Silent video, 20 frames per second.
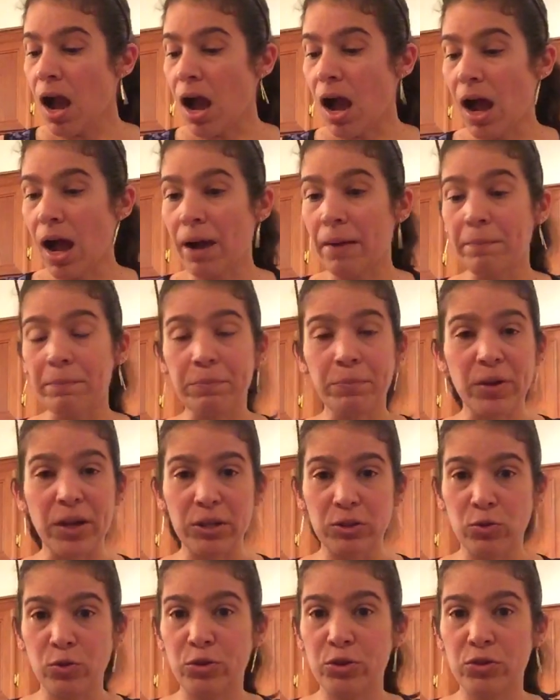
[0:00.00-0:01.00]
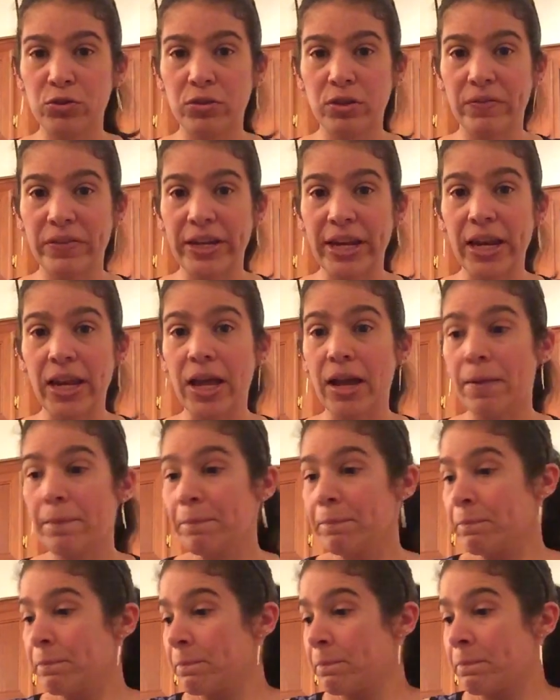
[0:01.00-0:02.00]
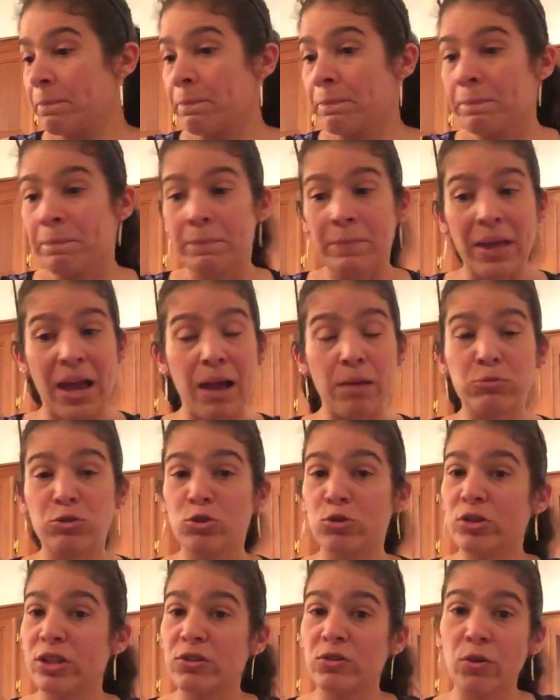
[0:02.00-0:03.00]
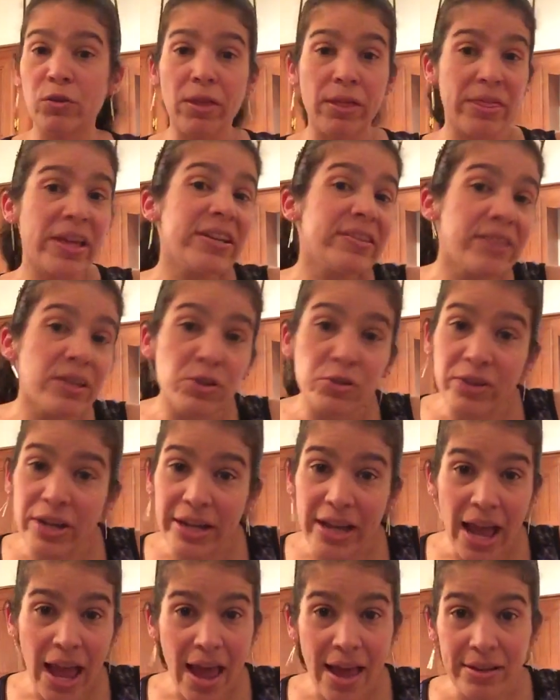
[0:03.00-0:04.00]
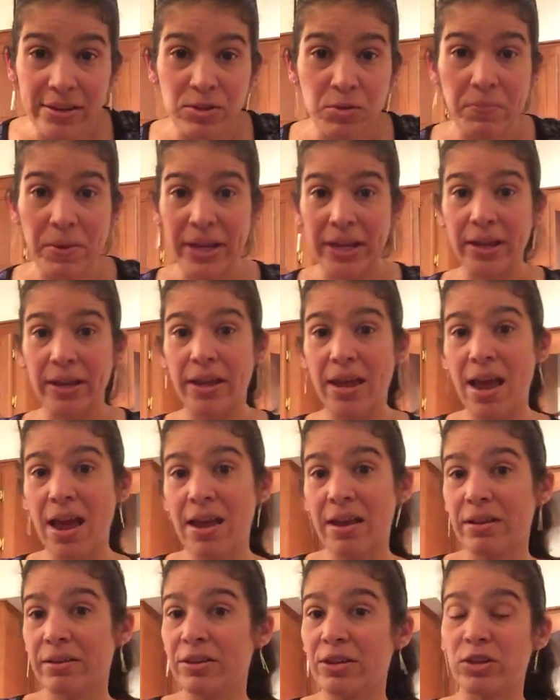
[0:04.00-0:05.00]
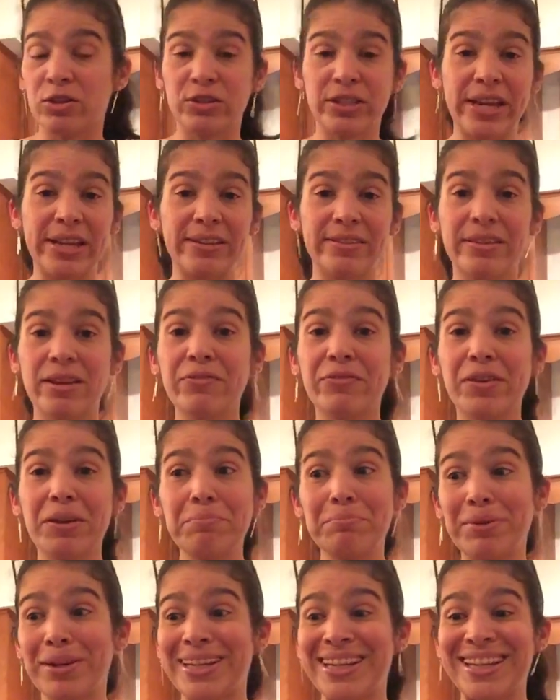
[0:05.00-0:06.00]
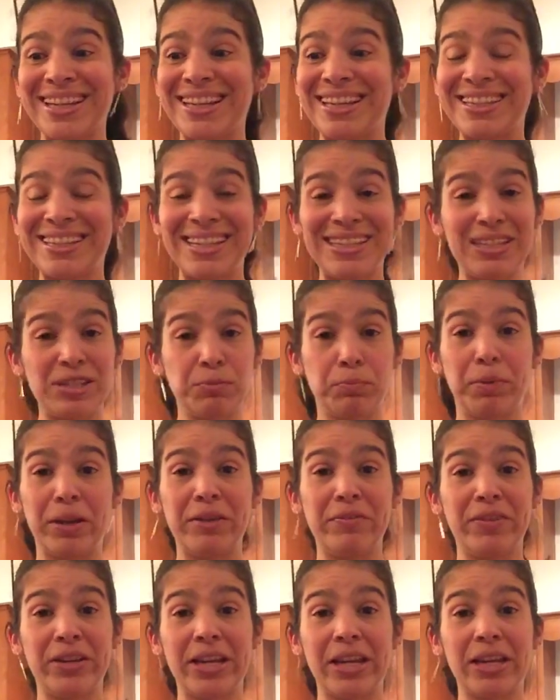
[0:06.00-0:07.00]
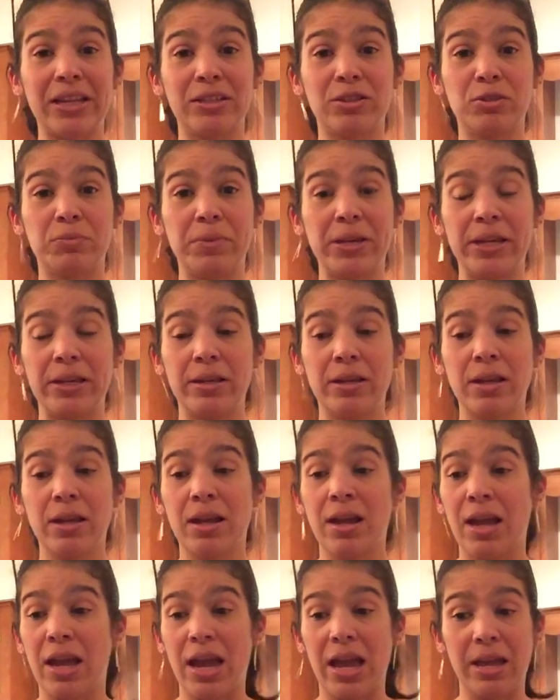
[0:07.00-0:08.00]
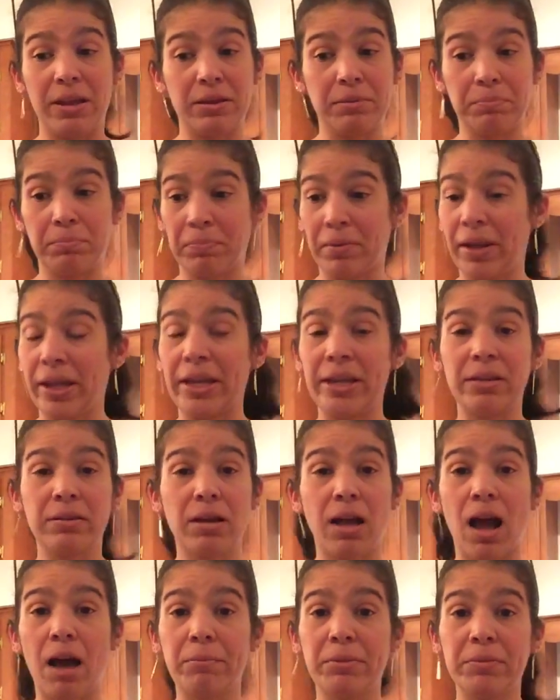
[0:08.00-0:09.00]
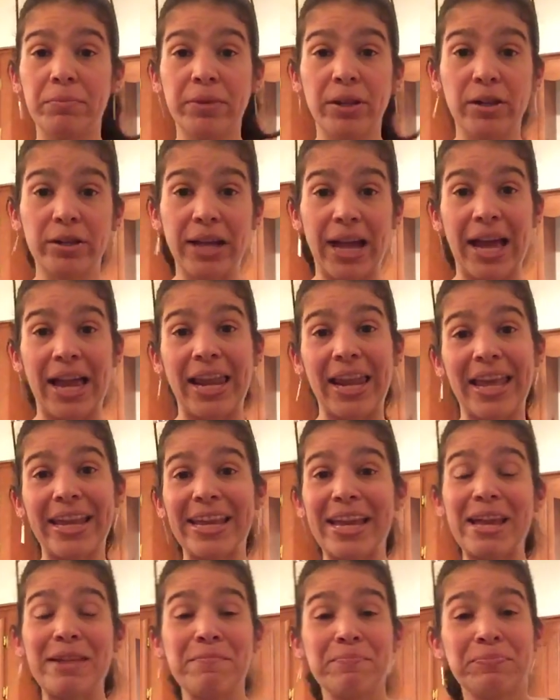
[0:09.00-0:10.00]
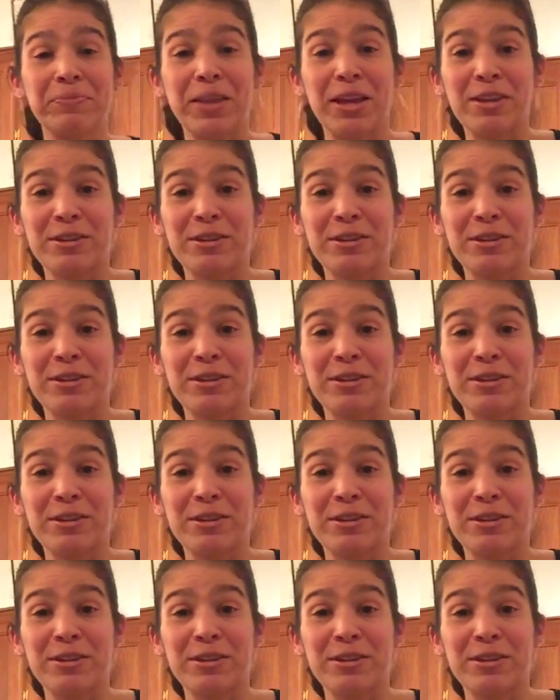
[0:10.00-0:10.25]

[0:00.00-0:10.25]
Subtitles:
But I do use the vanilla. I'm sure there's all the things that you can add to make it, taste different, but this is plain vanilla to me, and plain almond milk. I like it.